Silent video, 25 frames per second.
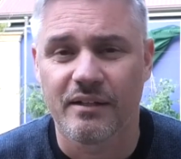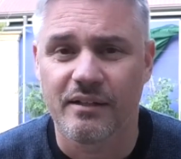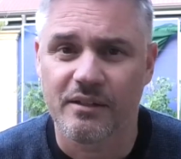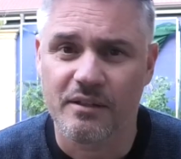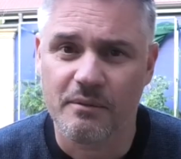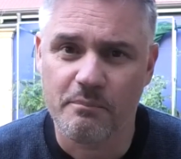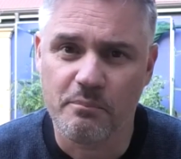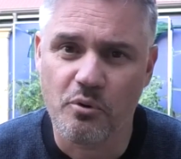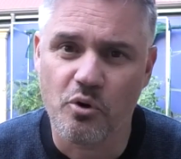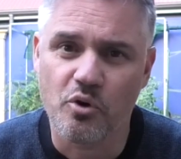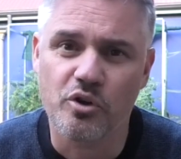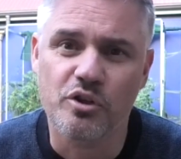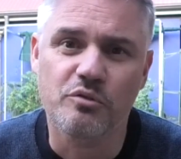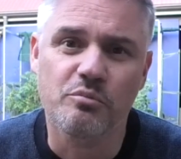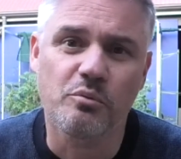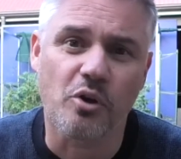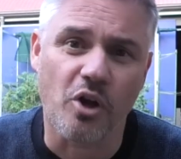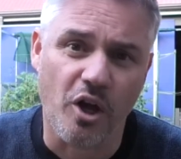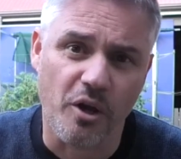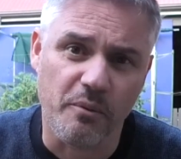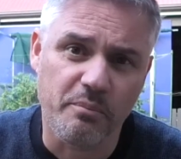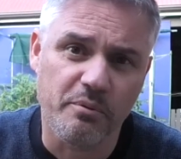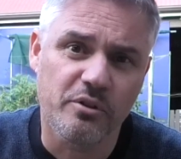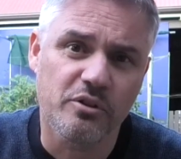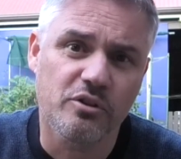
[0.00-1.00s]
The borders will
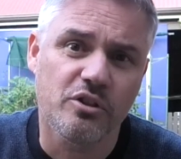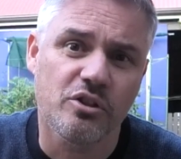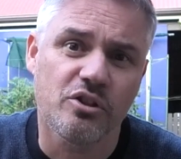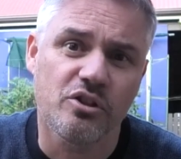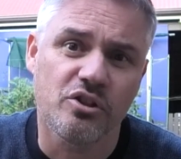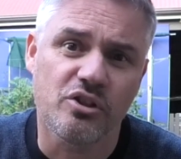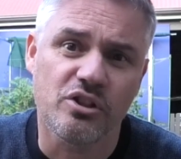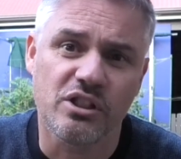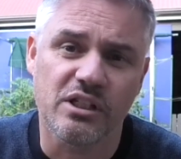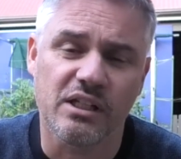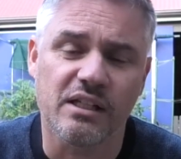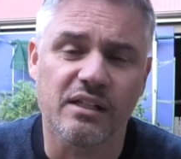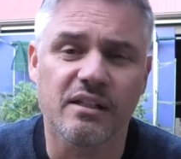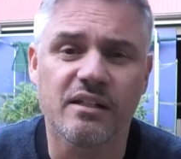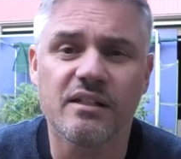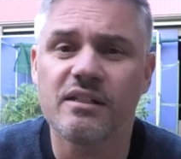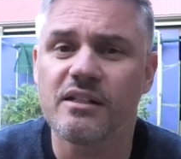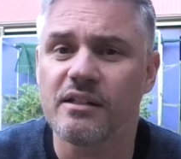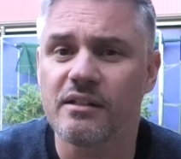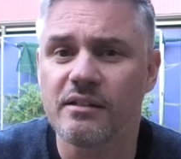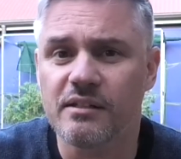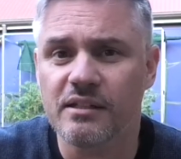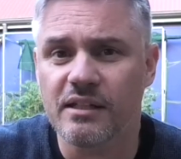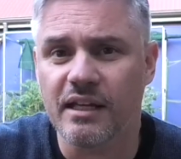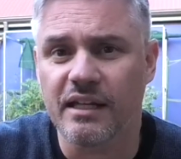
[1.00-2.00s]
open to New Zealand
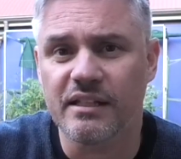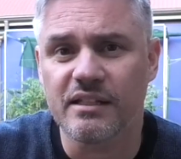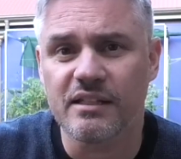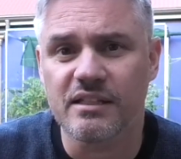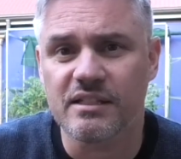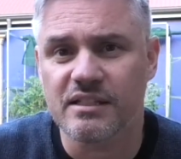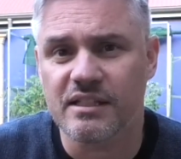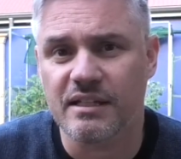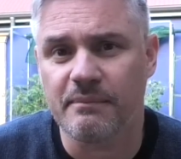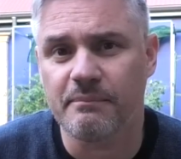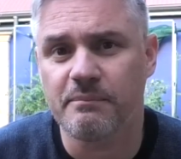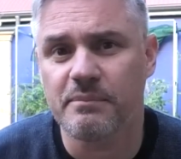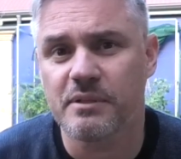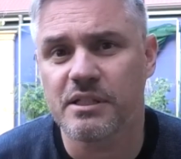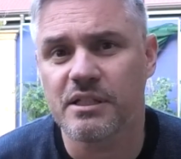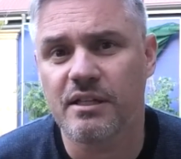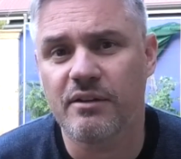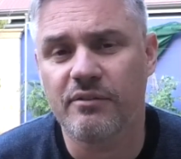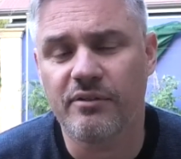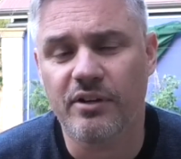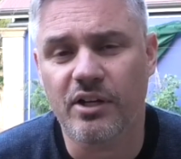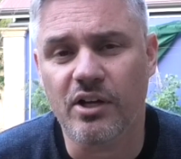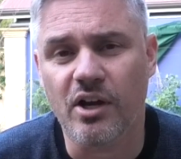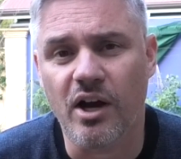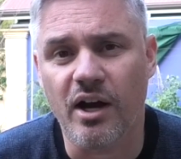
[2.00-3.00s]
and to some
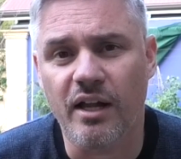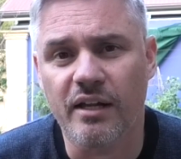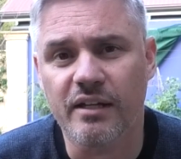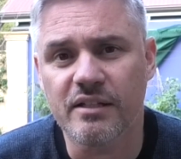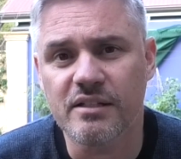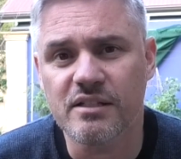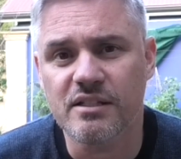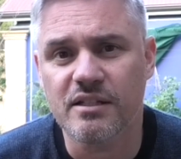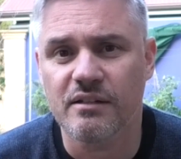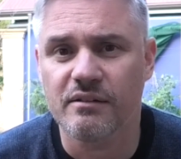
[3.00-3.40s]
Pacific islands,